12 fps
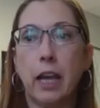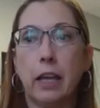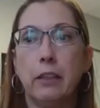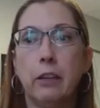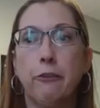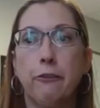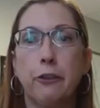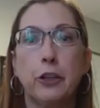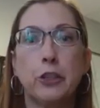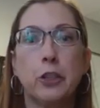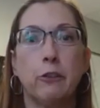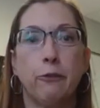I think
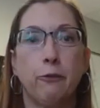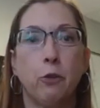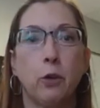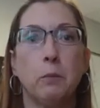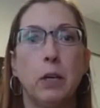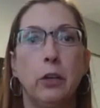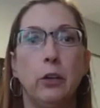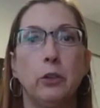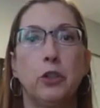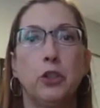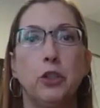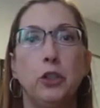first and foremost,